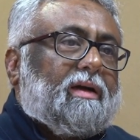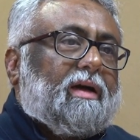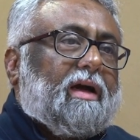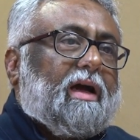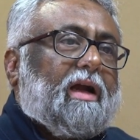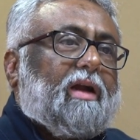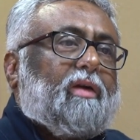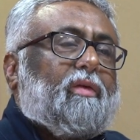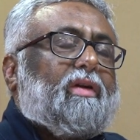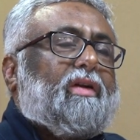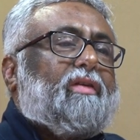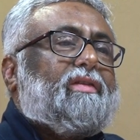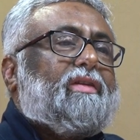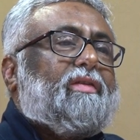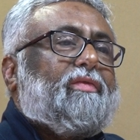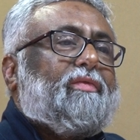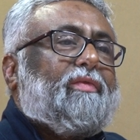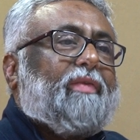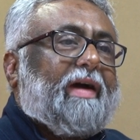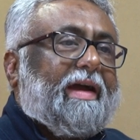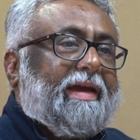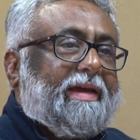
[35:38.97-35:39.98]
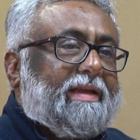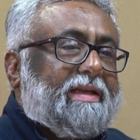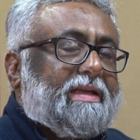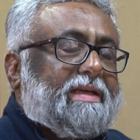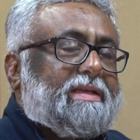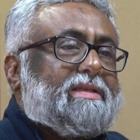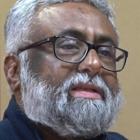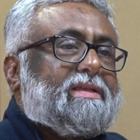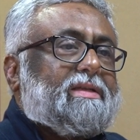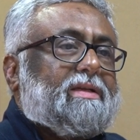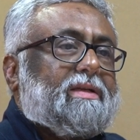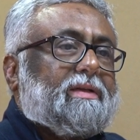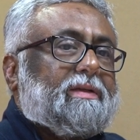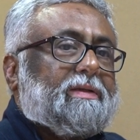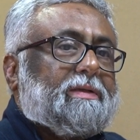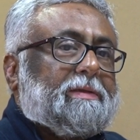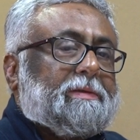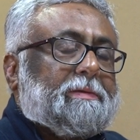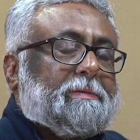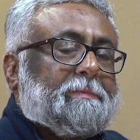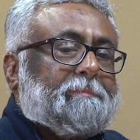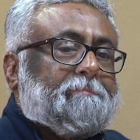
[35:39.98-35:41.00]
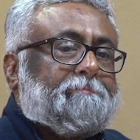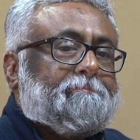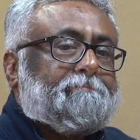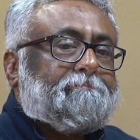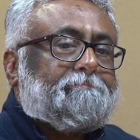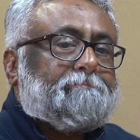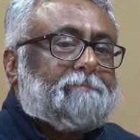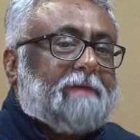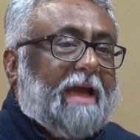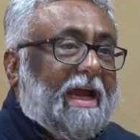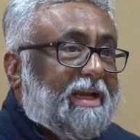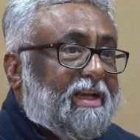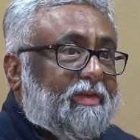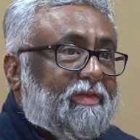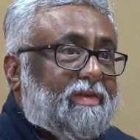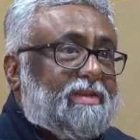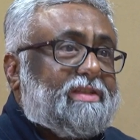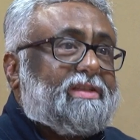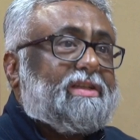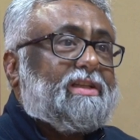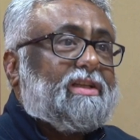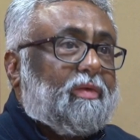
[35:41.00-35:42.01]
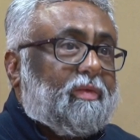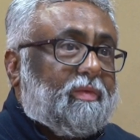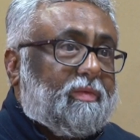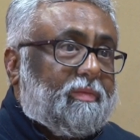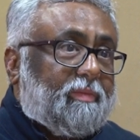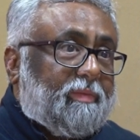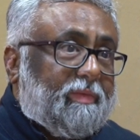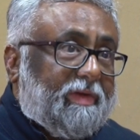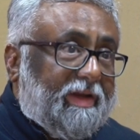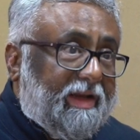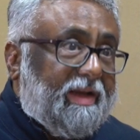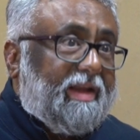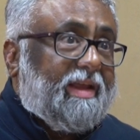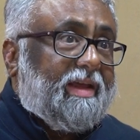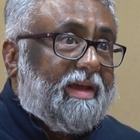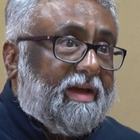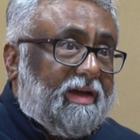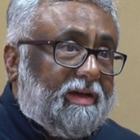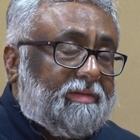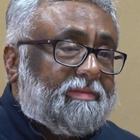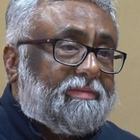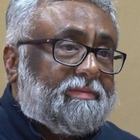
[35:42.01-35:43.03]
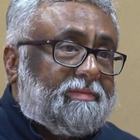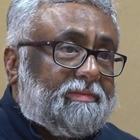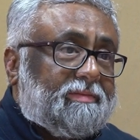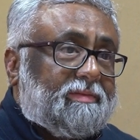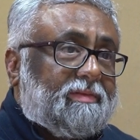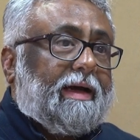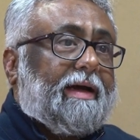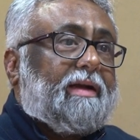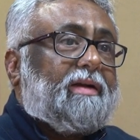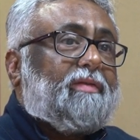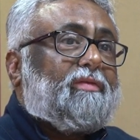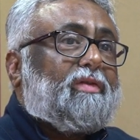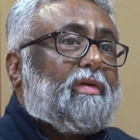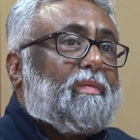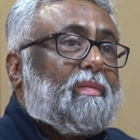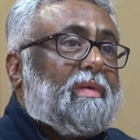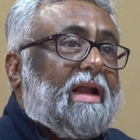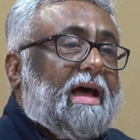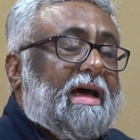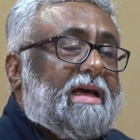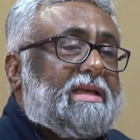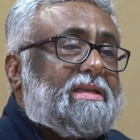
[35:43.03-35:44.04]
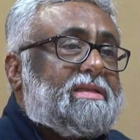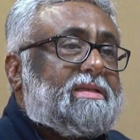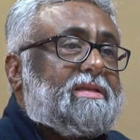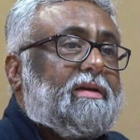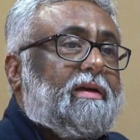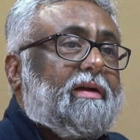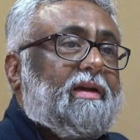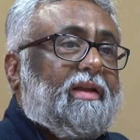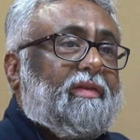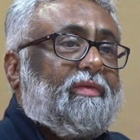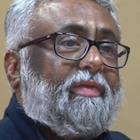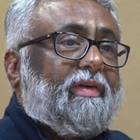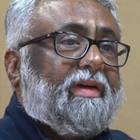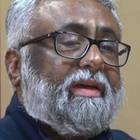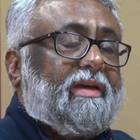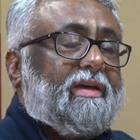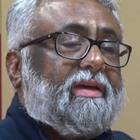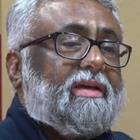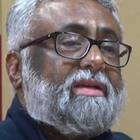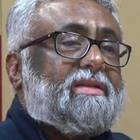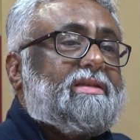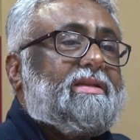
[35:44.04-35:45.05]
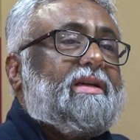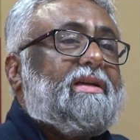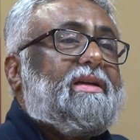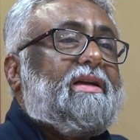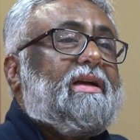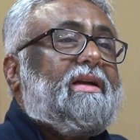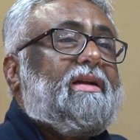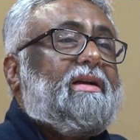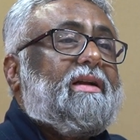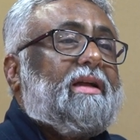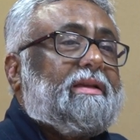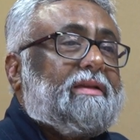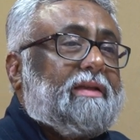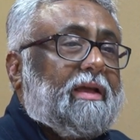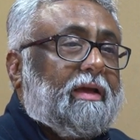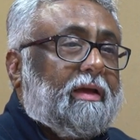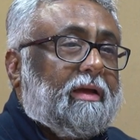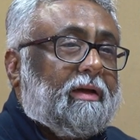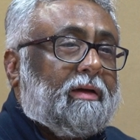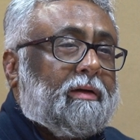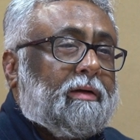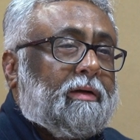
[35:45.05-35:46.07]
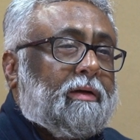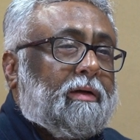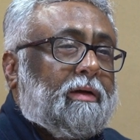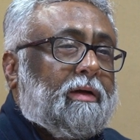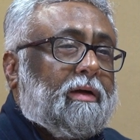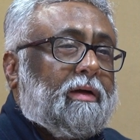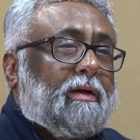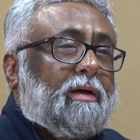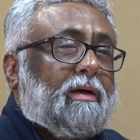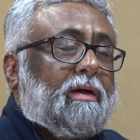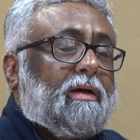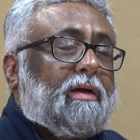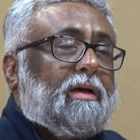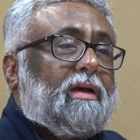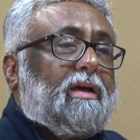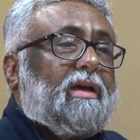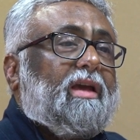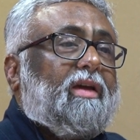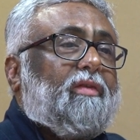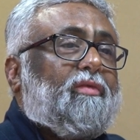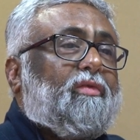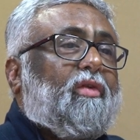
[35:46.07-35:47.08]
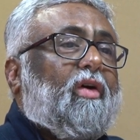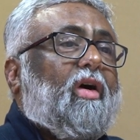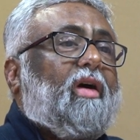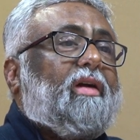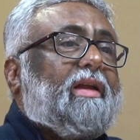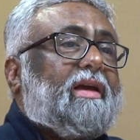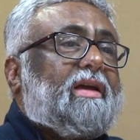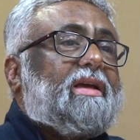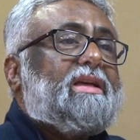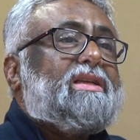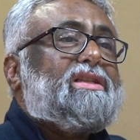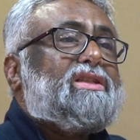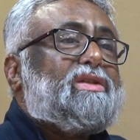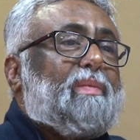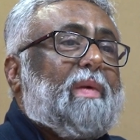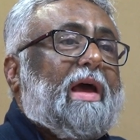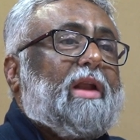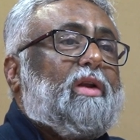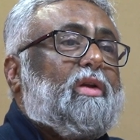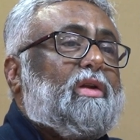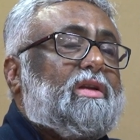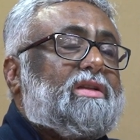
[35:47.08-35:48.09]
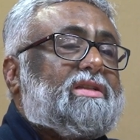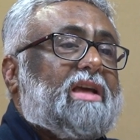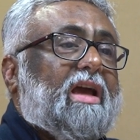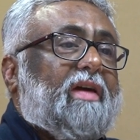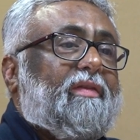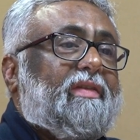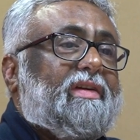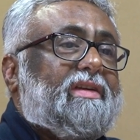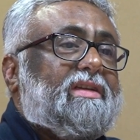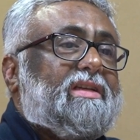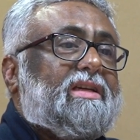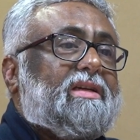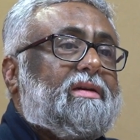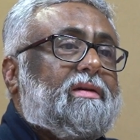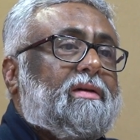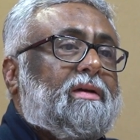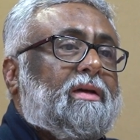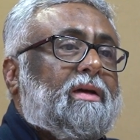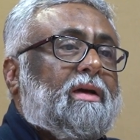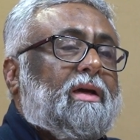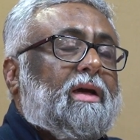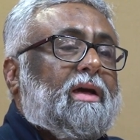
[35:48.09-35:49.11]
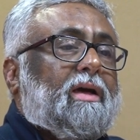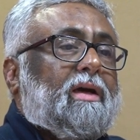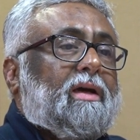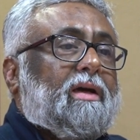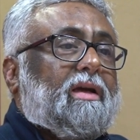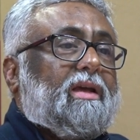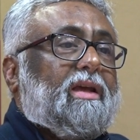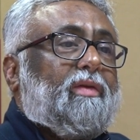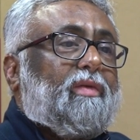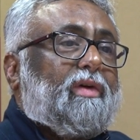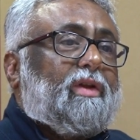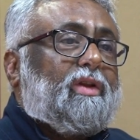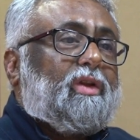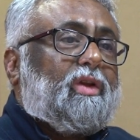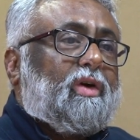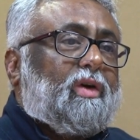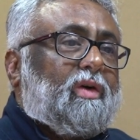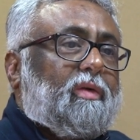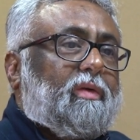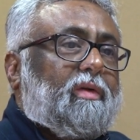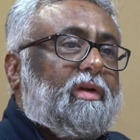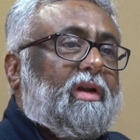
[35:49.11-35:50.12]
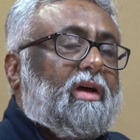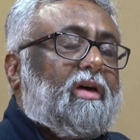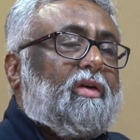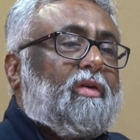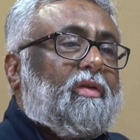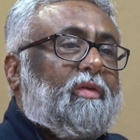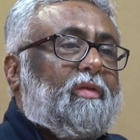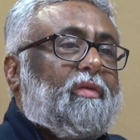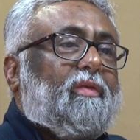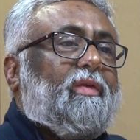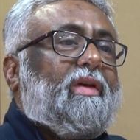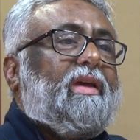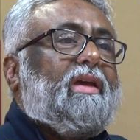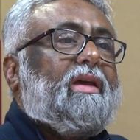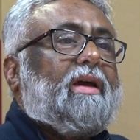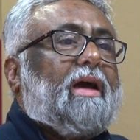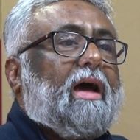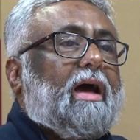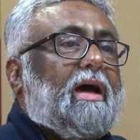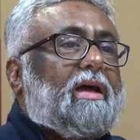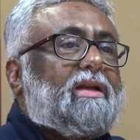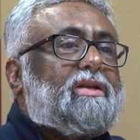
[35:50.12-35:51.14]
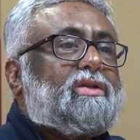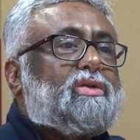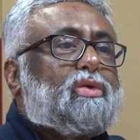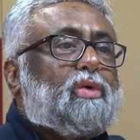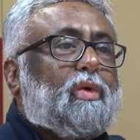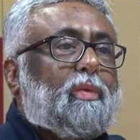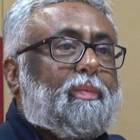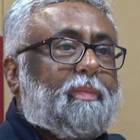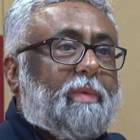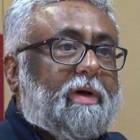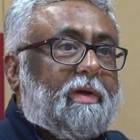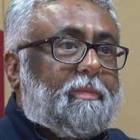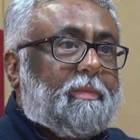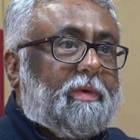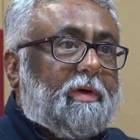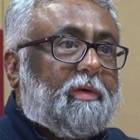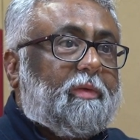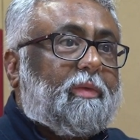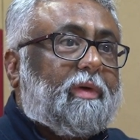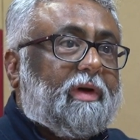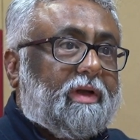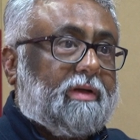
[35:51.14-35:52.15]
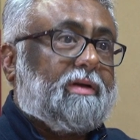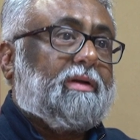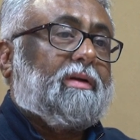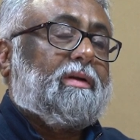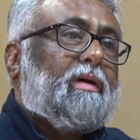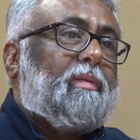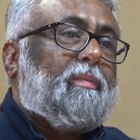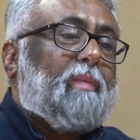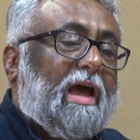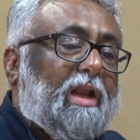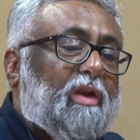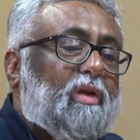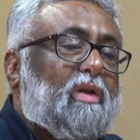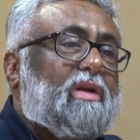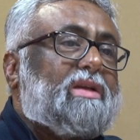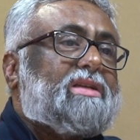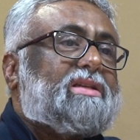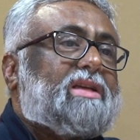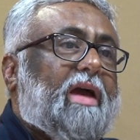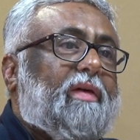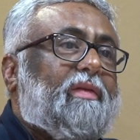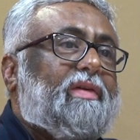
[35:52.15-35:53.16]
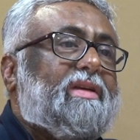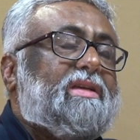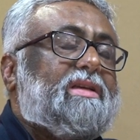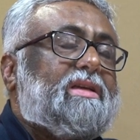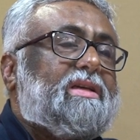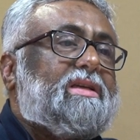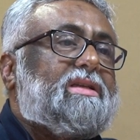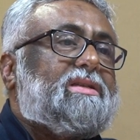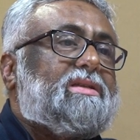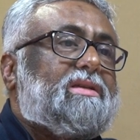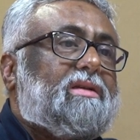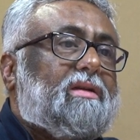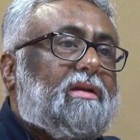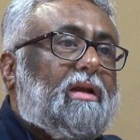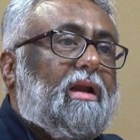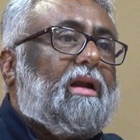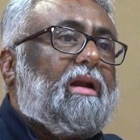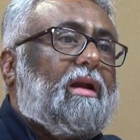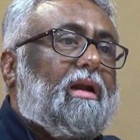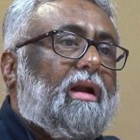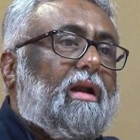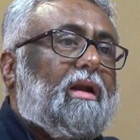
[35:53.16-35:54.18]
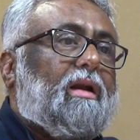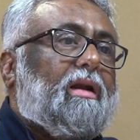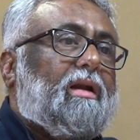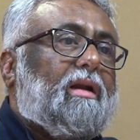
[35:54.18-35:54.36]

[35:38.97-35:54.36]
and one of the finest activists in the India. And from last 35 years, he did nothing. He fought against manual scavenging. Even though now we are superpower, manual scavenging is still